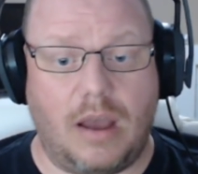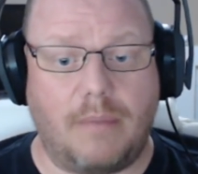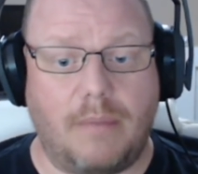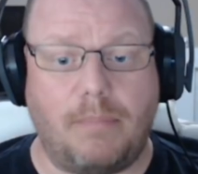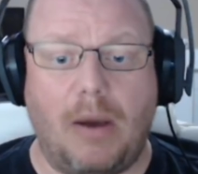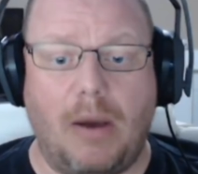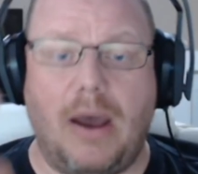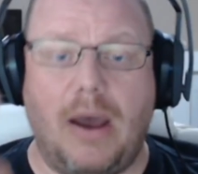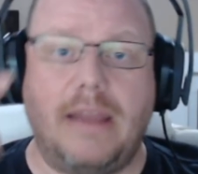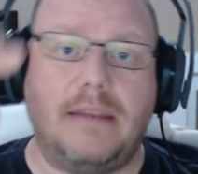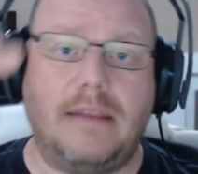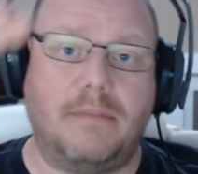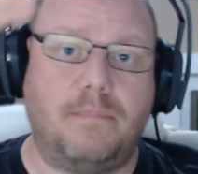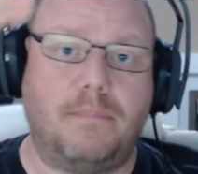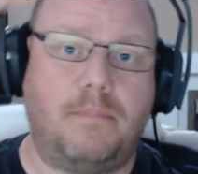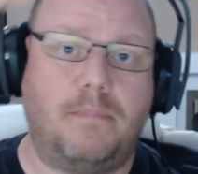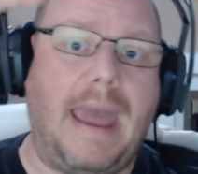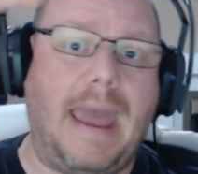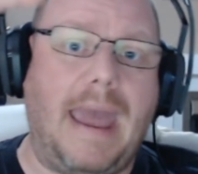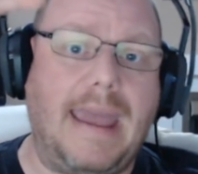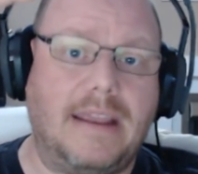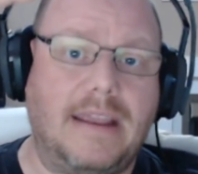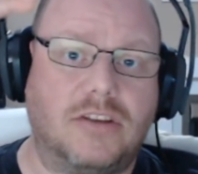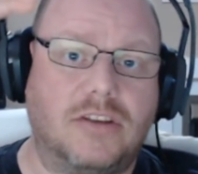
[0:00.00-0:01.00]
buy the
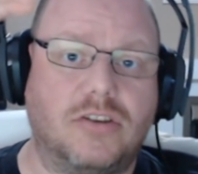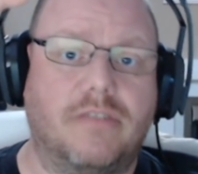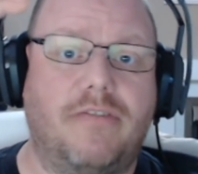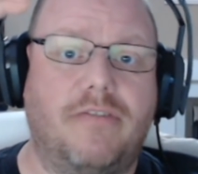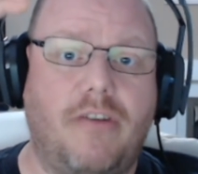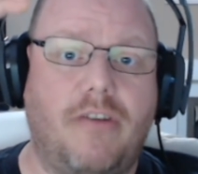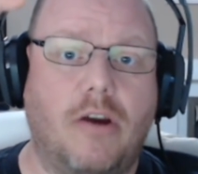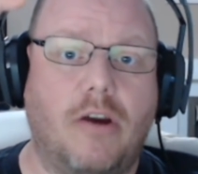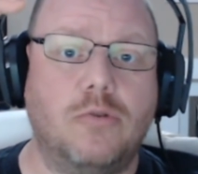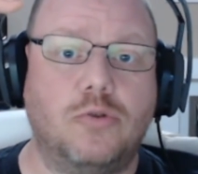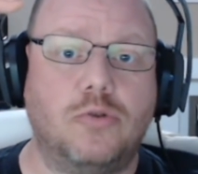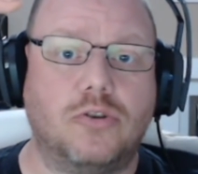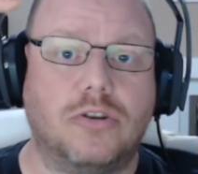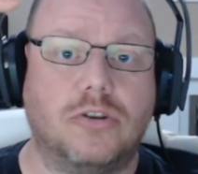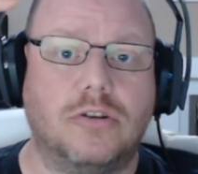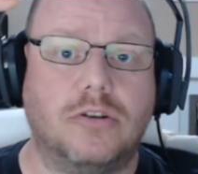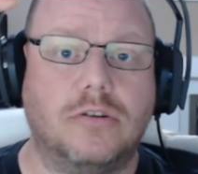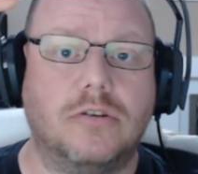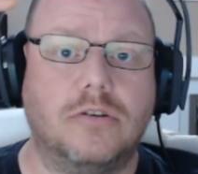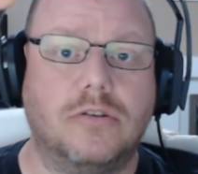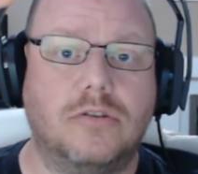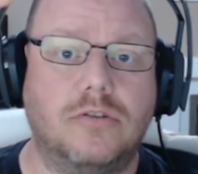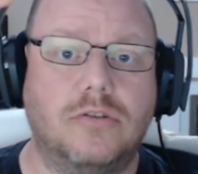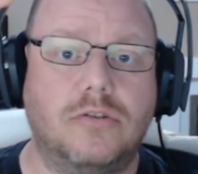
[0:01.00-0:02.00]
bags of
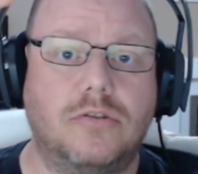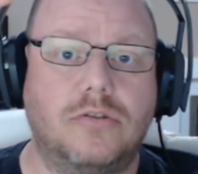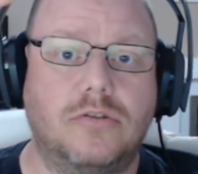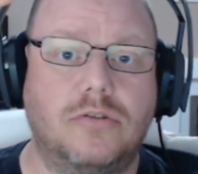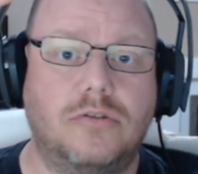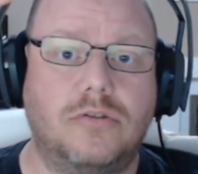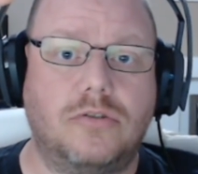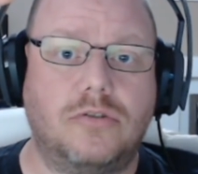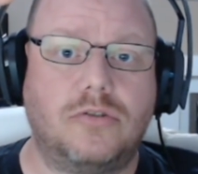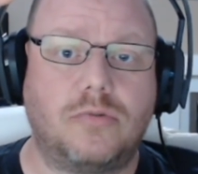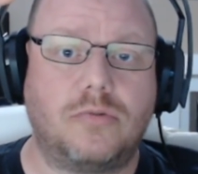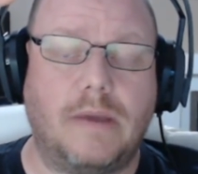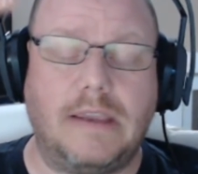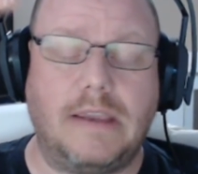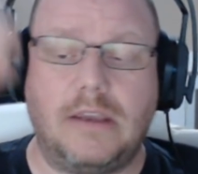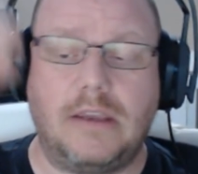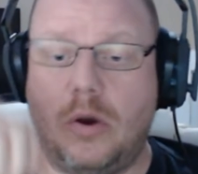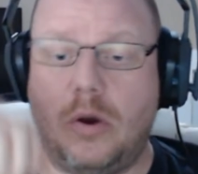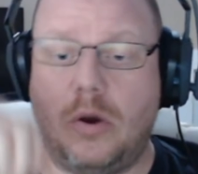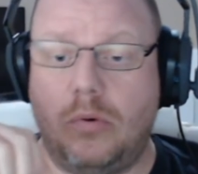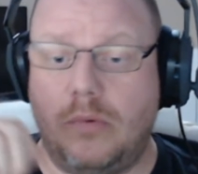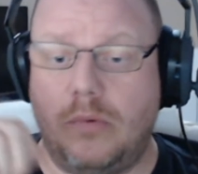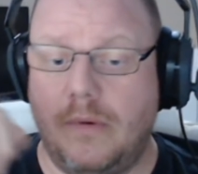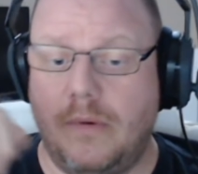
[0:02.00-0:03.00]
frozen sweet
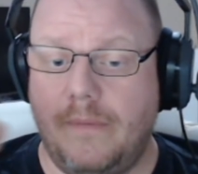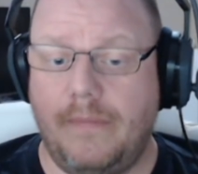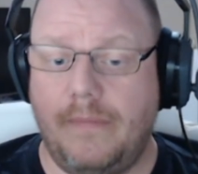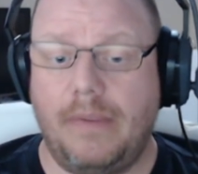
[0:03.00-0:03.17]
corn,